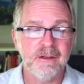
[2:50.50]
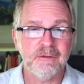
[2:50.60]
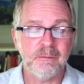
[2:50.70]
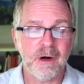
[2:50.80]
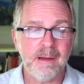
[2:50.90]

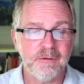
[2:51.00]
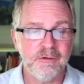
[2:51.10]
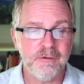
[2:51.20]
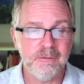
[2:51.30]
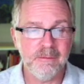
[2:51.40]
problems
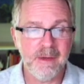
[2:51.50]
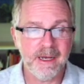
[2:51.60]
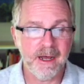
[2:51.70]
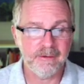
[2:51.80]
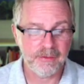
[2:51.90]
you may
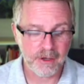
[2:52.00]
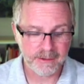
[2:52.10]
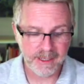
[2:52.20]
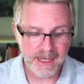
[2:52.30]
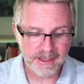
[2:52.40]
not have thought
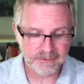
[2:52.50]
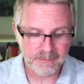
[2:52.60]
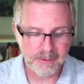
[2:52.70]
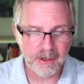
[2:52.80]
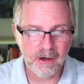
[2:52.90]
to ask,
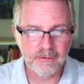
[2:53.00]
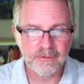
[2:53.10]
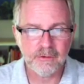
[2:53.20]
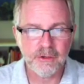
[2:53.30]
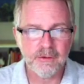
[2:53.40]
but
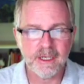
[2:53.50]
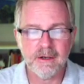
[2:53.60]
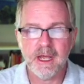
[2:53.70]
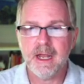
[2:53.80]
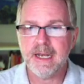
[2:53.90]
also you can
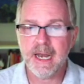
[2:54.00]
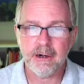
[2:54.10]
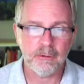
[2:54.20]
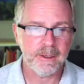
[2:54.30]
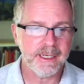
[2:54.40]

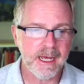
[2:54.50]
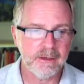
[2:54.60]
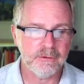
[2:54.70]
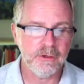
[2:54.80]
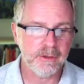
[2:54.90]
narrow it
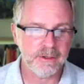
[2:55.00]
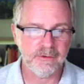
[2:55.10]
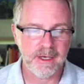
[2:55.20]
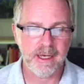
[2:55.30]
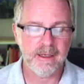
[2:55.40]
down. So you could
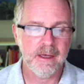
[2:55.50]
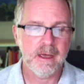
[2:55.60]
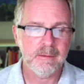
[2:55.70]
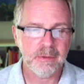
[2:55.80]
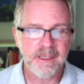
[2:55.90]
say,
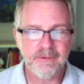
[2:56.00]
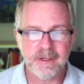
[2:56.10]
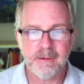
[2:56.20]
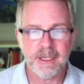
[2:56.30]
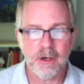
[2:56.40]
please
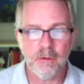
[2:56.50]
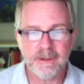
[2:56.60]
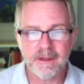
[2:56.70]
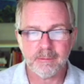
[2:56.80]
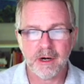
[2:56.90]
tell me
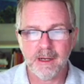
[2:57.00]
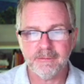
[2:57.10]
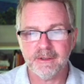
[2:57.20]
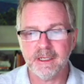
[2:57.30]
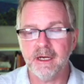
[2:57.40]
only the problems
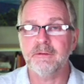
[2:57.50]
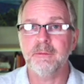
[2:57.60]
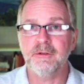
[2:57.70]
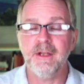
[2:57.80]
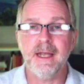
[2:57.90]
that the
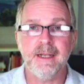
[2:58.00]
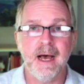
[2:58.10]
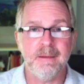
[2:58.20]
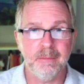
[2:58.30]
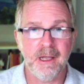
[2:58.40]
customer said,
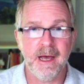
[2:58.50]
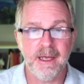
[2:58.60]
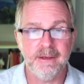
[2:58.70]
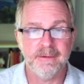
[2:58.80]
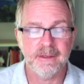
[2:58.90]
not implied.
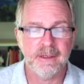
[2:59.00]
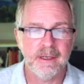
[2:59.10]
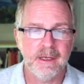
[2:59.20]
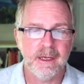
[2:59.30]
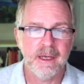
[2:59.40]

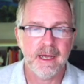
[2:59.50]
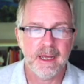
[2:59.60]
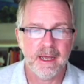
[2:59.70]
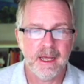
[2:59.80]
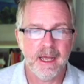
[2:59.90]

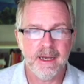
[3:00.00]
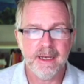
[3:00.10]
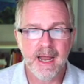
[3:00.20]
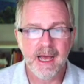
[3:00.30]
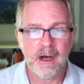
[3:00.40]

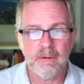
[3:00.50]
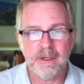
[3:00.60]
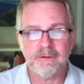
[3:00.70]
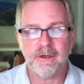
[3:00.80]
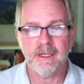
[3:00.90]
And now
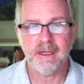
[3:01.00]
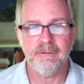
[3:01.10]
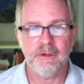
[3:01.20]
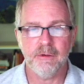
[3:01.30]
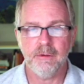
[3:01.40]
it's going to
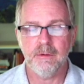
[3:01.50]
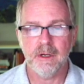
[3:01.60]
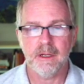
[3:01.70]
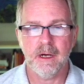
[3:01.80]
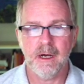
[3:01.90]
you
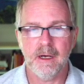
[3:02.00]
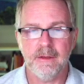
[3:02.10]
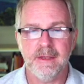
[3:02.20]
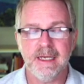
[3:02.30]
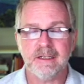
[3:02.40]

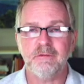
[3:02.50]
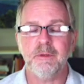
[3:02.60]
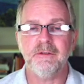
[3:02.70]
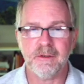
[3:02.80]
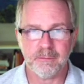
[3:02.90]
the
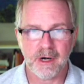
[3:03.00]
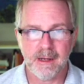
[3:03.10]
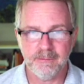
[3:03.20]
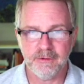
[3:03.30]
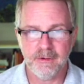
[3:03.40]
explicit
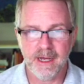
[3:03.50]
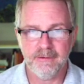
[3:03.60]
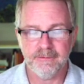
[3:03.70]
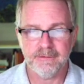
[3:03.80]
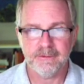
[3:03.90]
problems you
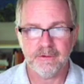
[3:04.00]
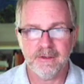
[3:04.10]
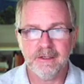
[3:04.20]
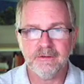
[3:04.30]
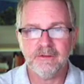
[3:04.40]
have. So
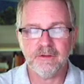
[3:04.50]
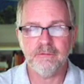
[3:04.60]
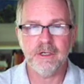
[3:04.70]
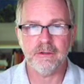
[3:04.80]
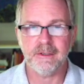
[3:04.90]
this is the
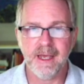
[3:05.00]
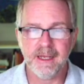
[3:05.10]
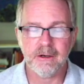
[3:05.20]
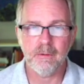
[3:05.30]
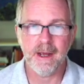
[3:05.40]
real
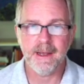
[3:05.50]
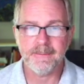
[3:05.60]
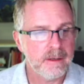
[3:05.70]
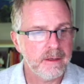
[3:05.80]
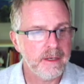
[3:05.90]
takeaway.
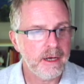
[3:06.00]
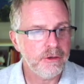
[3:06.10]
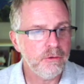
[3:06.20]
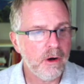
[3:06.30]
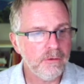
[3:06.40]
Now
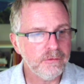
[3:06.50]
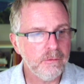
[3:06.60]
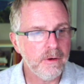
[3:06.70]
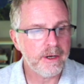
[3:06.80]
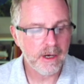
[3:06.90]
you also
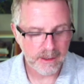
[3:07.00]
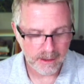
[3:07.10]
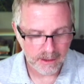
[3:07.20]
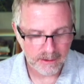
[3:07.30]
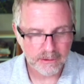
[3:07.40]
want to
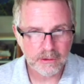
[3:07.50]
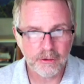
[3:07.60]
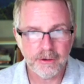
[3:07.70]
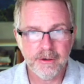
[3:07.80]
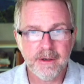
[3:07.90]

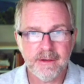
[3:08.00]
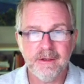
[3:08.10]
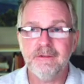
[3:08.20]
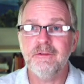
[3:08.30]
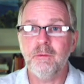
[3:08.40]
learn,
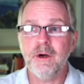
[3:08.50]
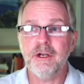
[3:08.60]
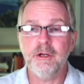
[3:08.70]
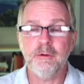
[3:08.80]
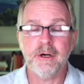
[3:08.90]
this is where
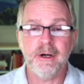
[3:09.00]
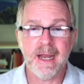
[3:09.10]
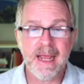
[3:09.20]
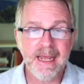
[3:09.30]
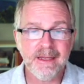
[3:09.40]
you are
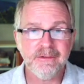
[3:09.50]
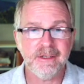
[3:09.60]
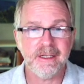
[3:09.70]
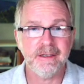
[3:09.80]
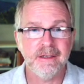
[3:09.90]

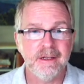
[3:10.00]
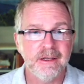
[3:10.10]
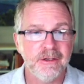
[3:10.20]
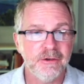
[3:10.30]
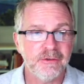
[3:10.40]
enhancing
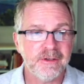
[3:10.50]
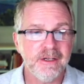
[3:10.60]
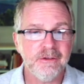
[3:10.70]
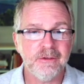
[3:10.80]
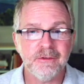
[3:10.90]
your
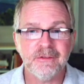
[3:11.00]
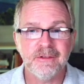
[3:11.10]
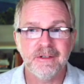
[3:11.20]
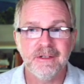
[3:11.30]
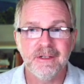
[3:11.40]
skills
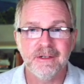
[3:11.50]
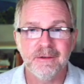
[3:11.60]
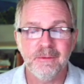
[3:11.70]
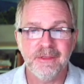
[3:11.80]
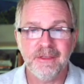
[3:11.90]

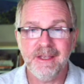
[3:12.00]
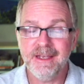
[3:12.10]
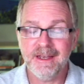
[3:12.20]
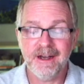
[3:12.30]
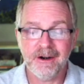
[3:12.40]
with
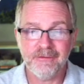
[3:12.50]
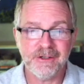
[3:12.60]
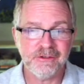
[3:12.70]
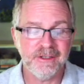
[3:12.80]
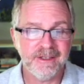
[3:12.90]
the
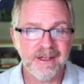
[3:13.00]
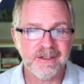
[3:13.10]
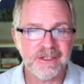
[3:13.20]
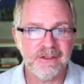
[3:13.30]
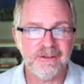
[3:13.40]
artificial
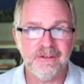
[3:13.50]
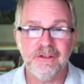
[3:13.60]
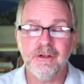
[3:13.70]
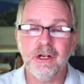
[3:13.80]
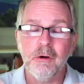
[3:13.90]
intelligence, is
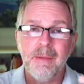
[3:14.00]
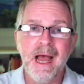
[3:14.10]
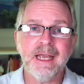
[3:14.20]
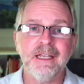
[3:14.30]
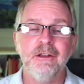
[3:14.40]
you can go
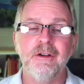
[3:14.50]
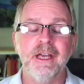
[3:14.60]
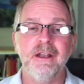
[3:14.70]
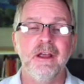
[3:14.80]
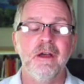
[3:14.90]
back and look at